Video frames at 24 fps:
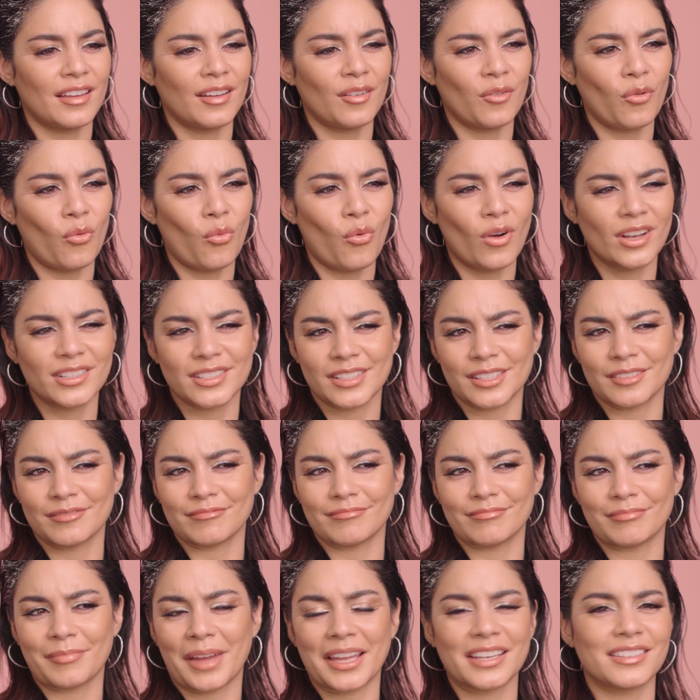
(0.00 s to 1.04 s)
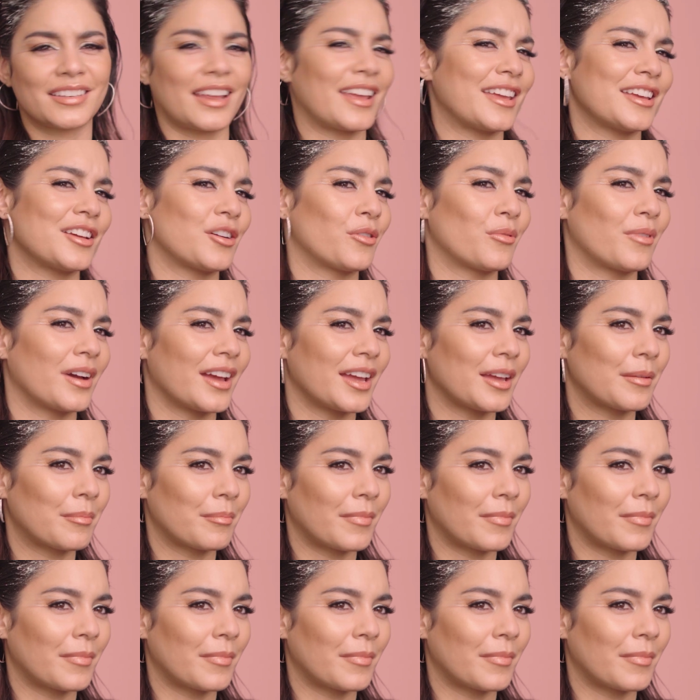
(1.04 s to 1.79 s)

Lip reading: wasn't my takeaway.